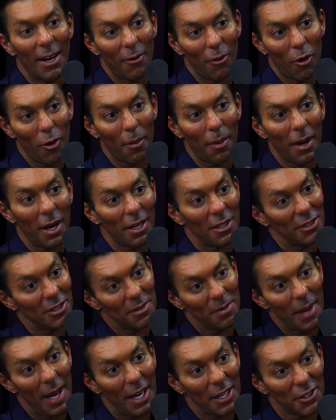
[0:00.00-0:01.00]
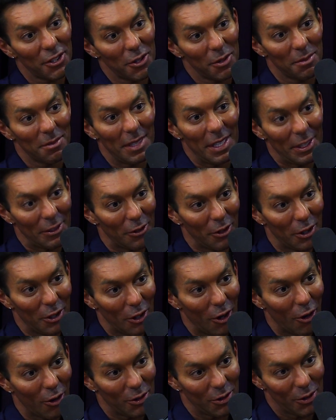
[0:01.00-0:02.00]
that robot and smashed him and took
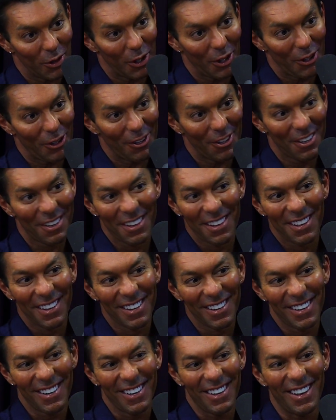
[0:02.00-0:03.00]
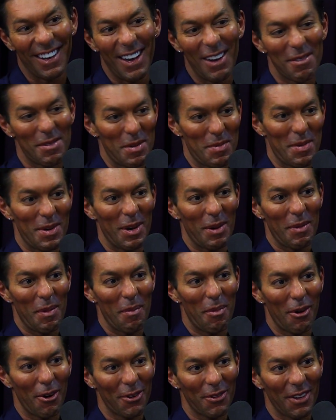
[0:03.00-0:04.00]
all his liquor. I would have become the
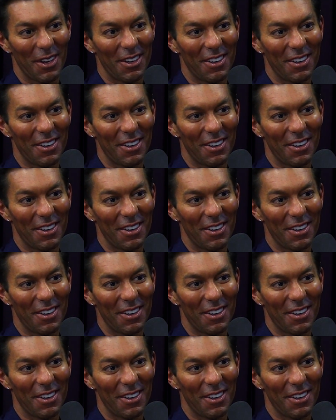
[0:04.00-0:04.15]
bartender.